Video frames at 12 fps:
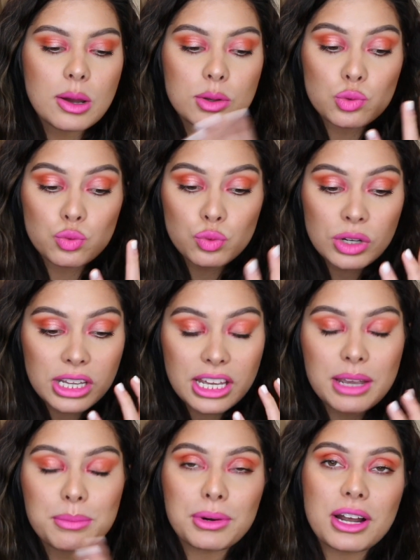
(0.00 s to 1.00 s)
I was
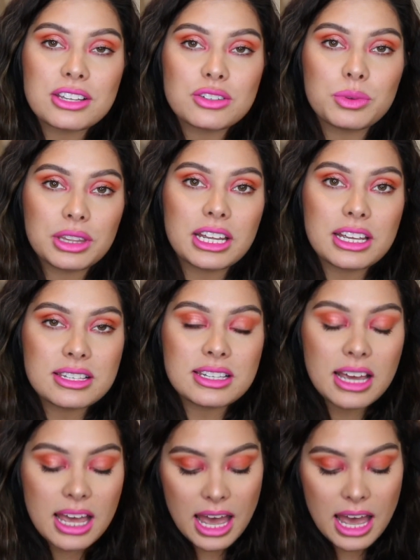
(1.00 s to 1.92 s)
really impressed with this.